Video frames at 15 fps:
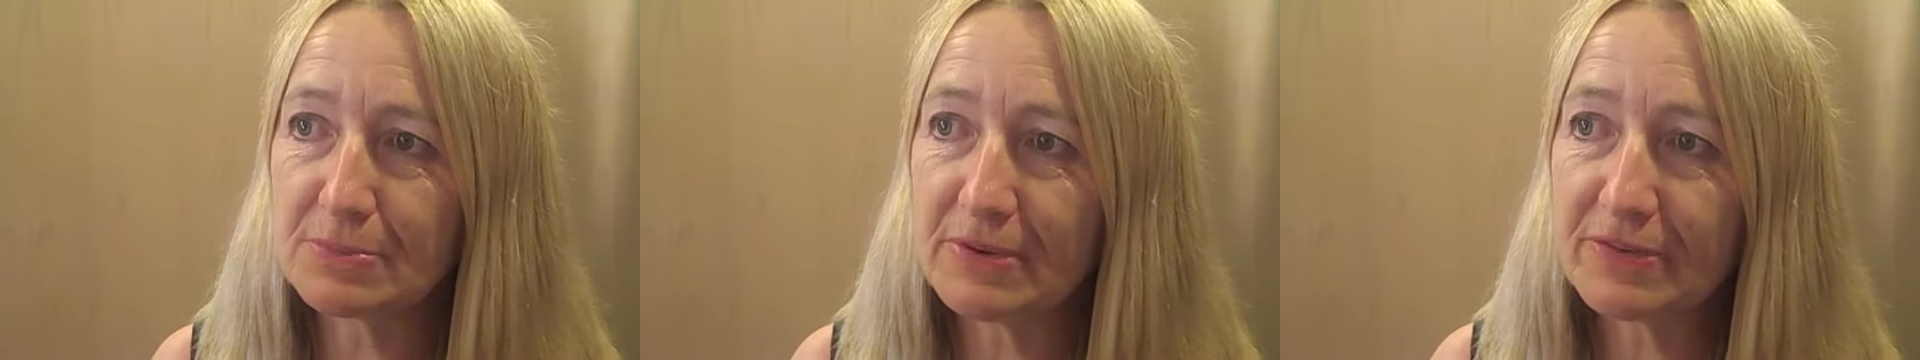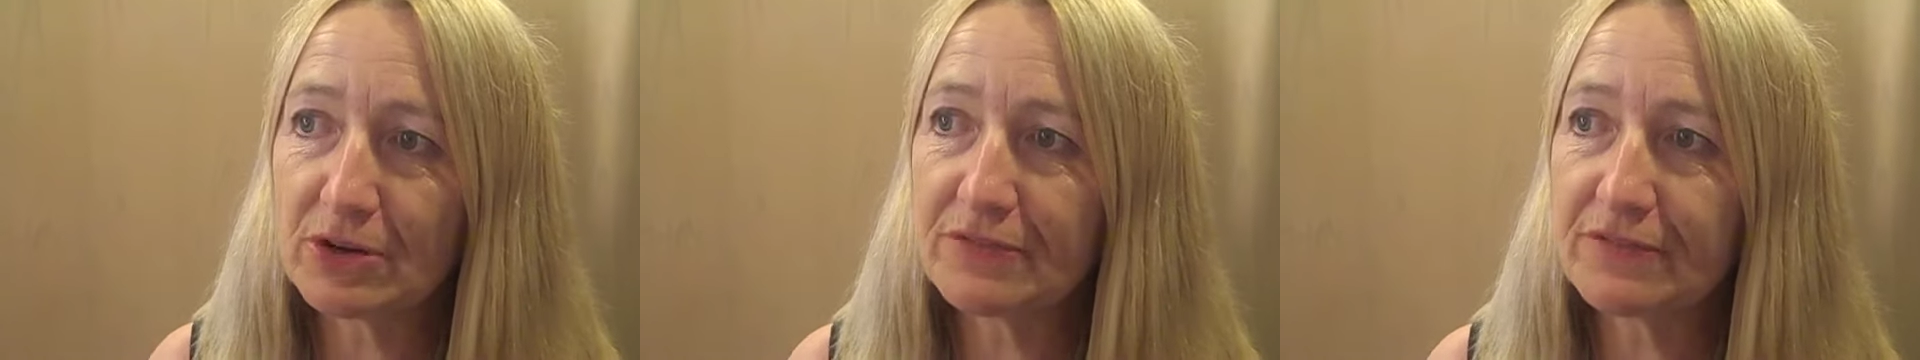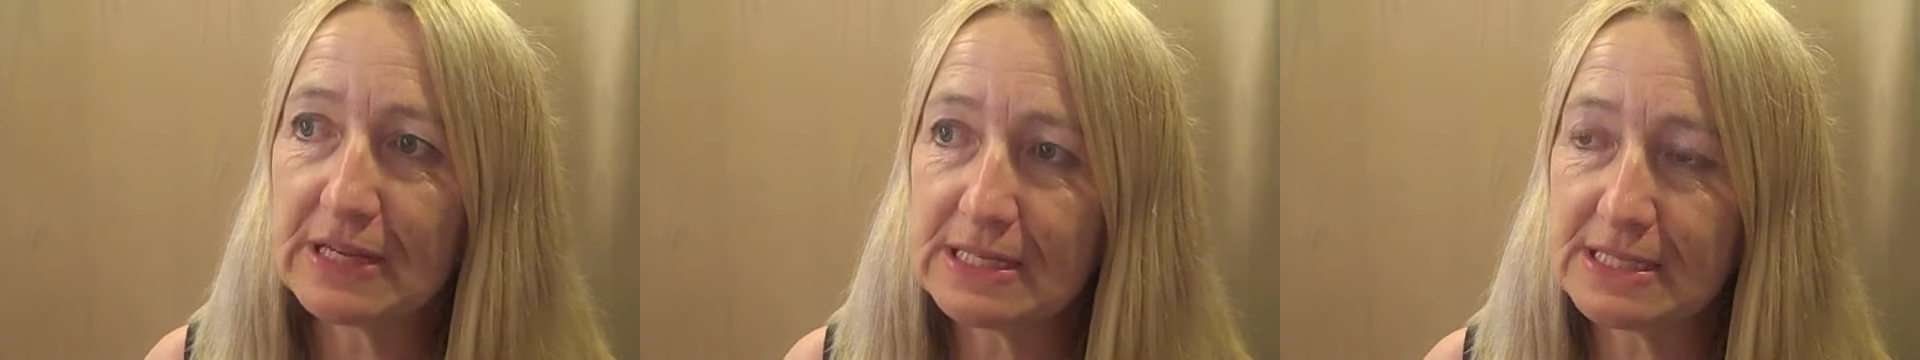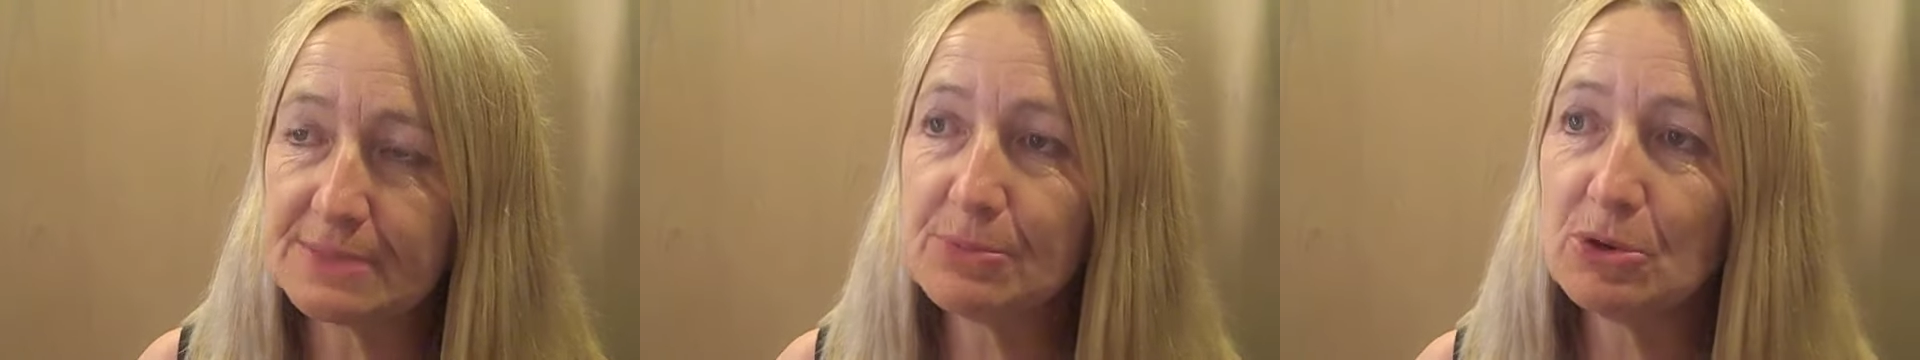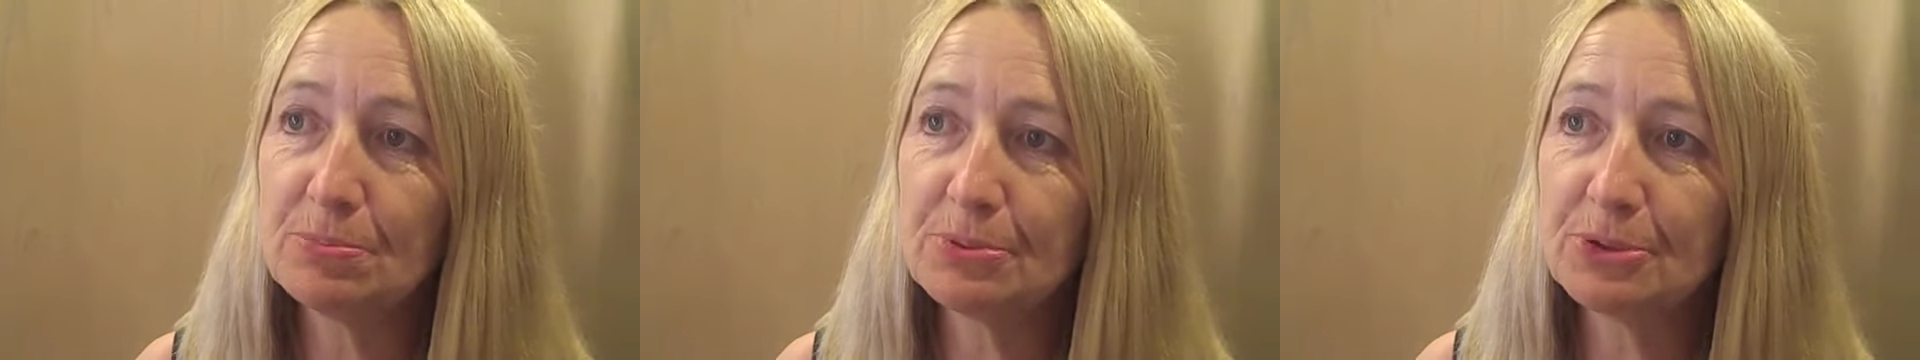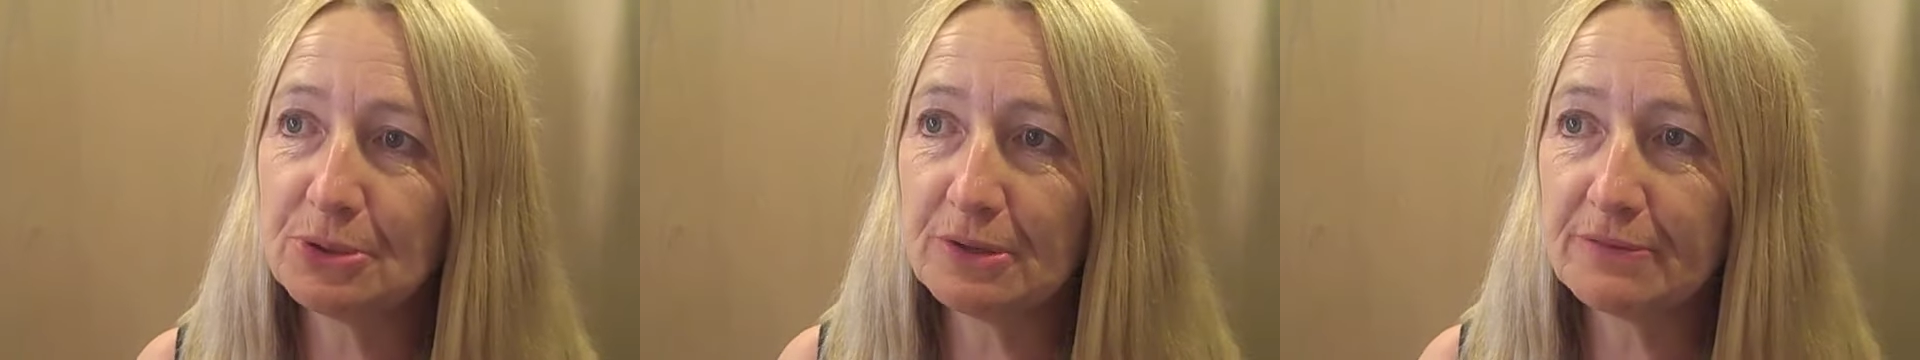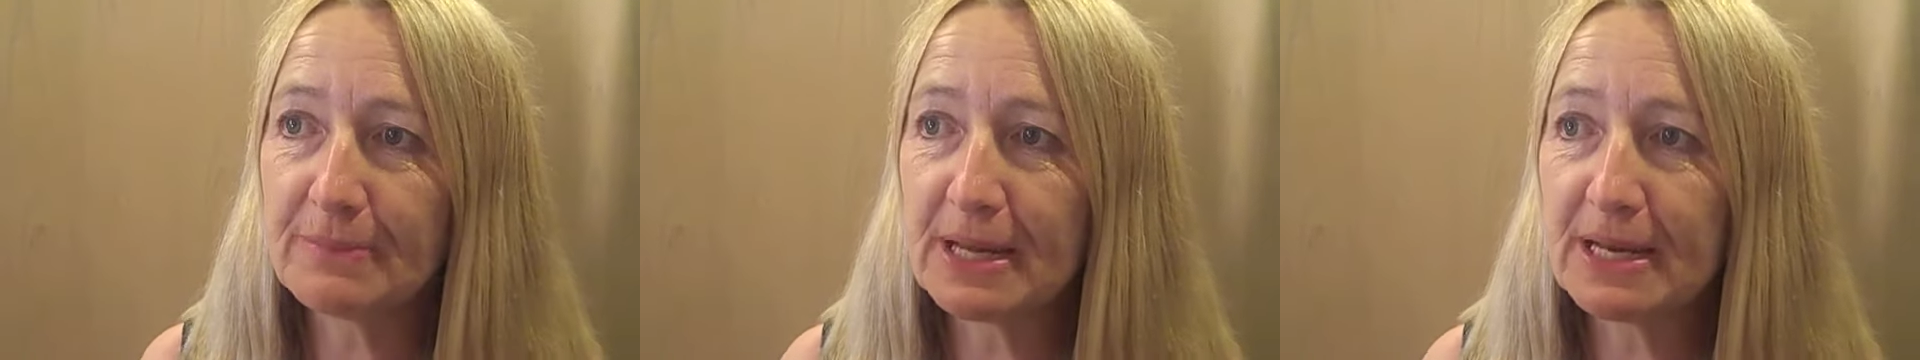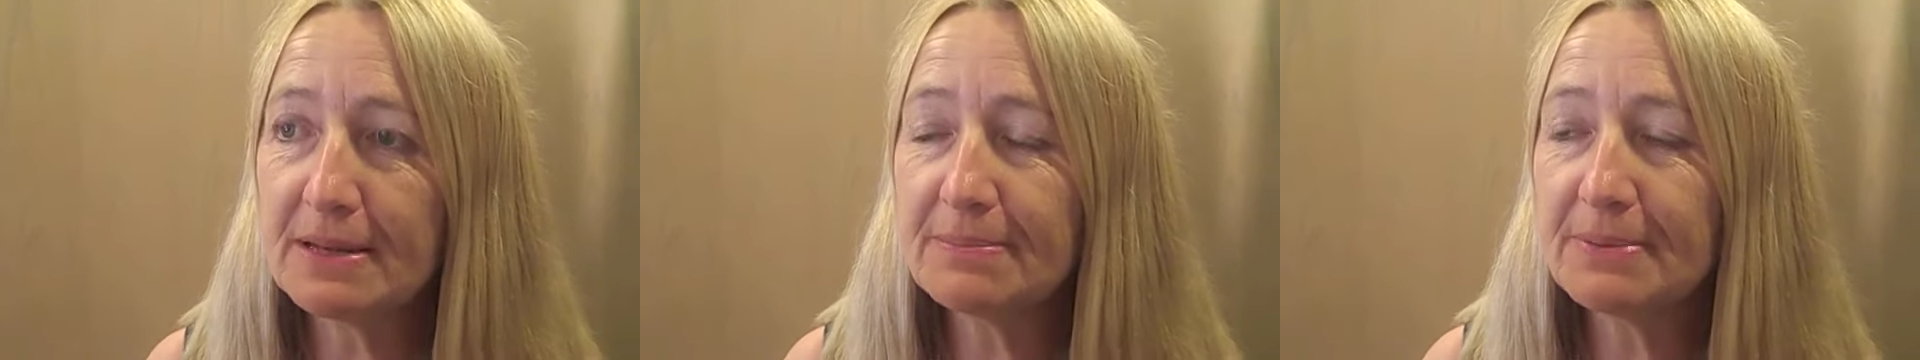we've got a fairly small pool of
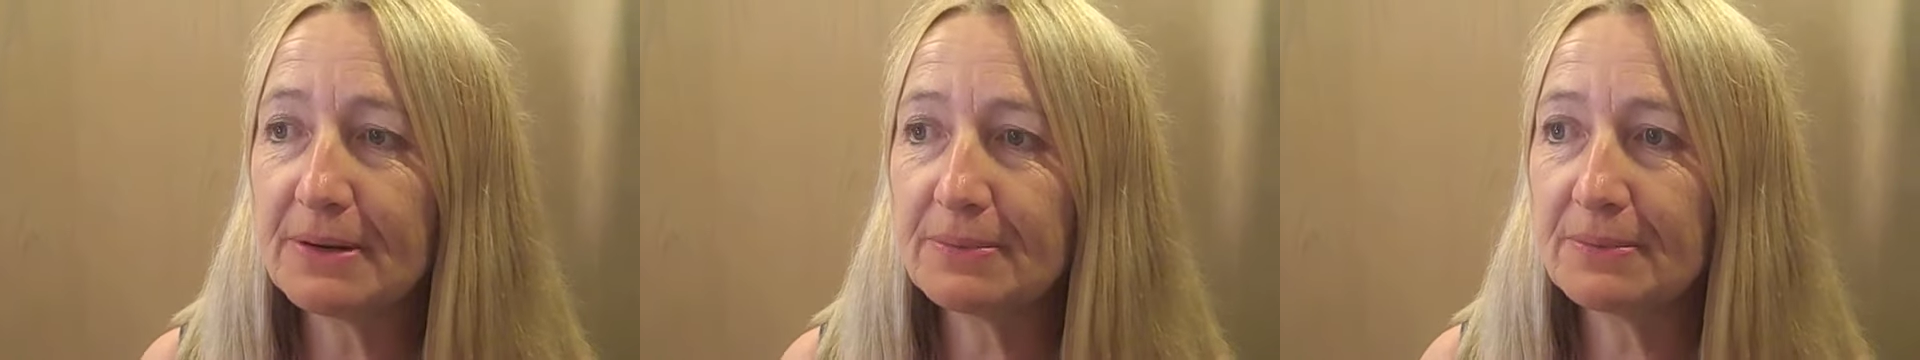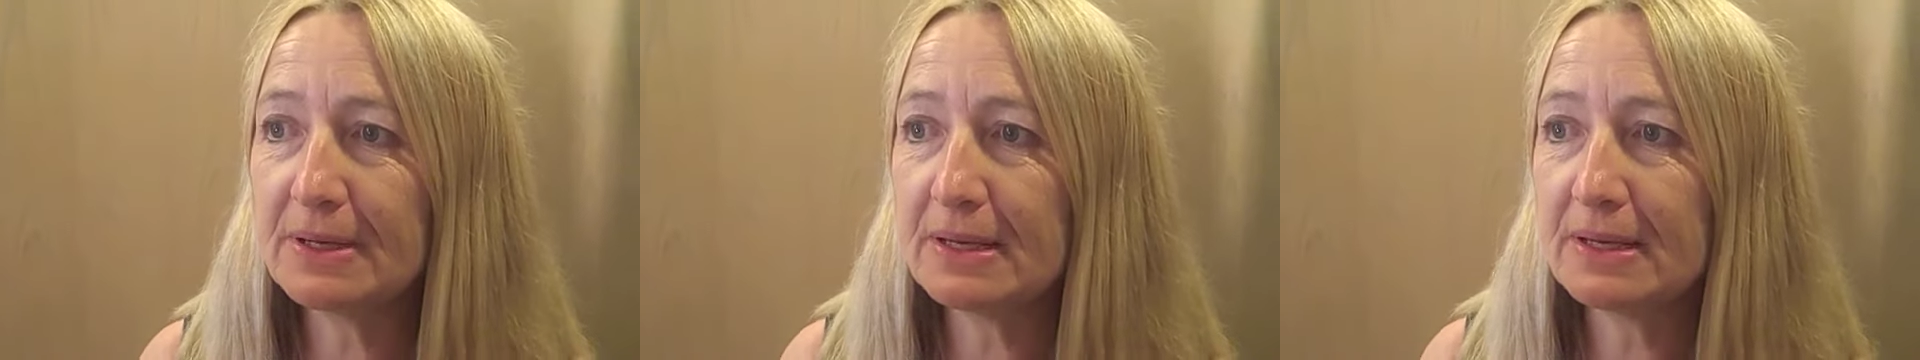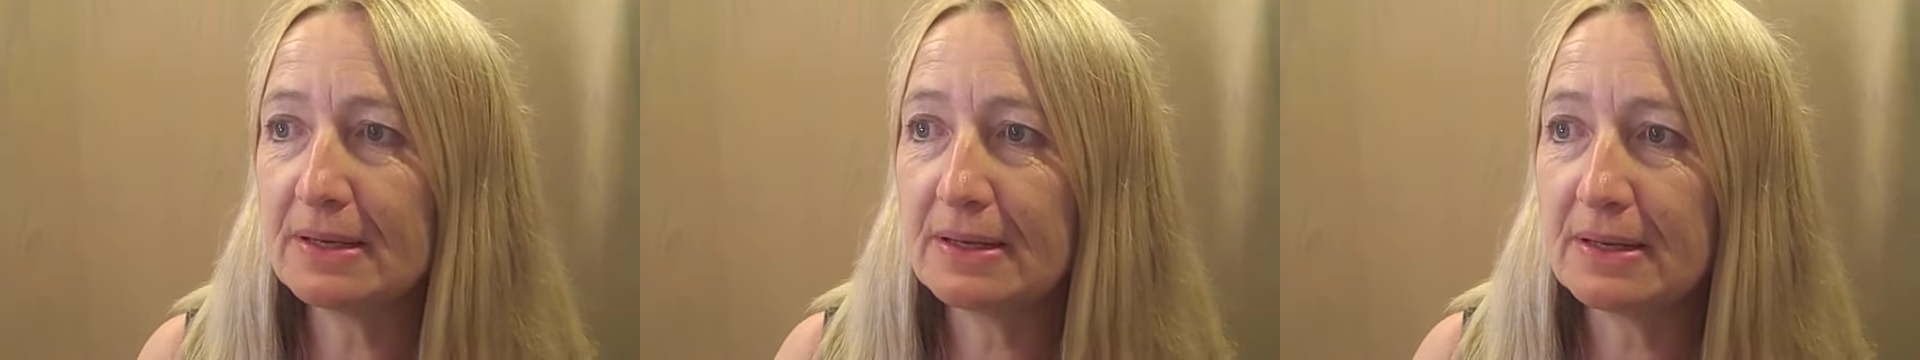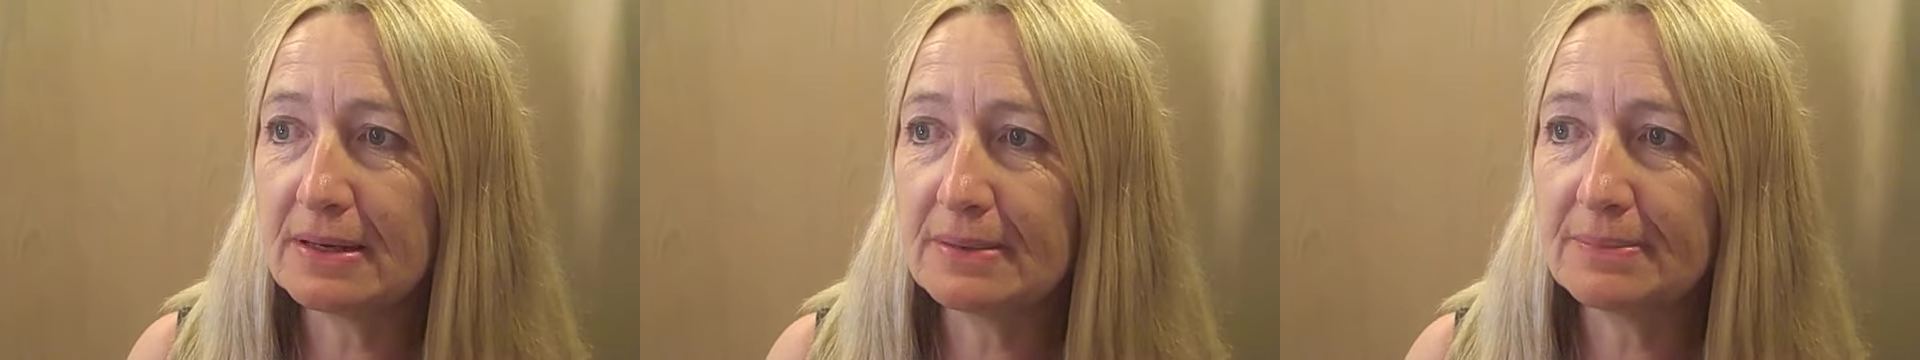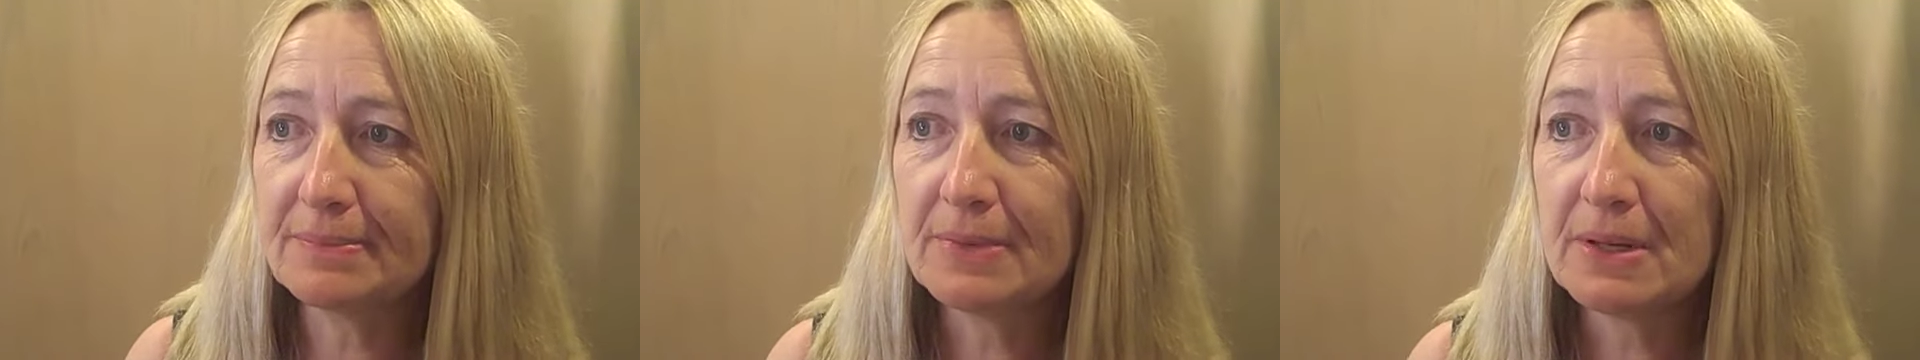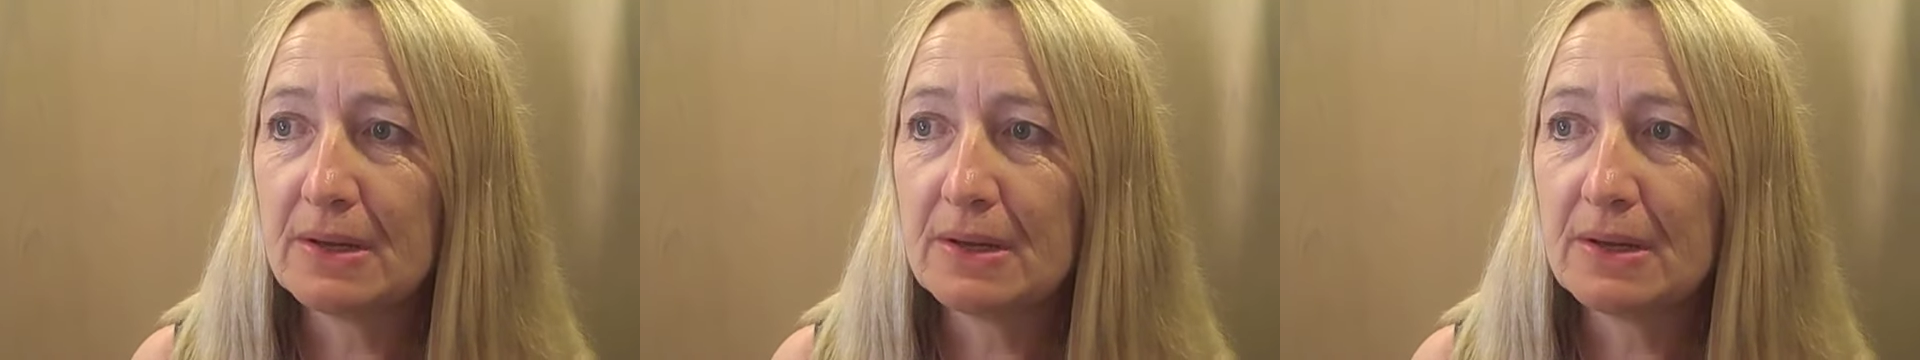money, but we um,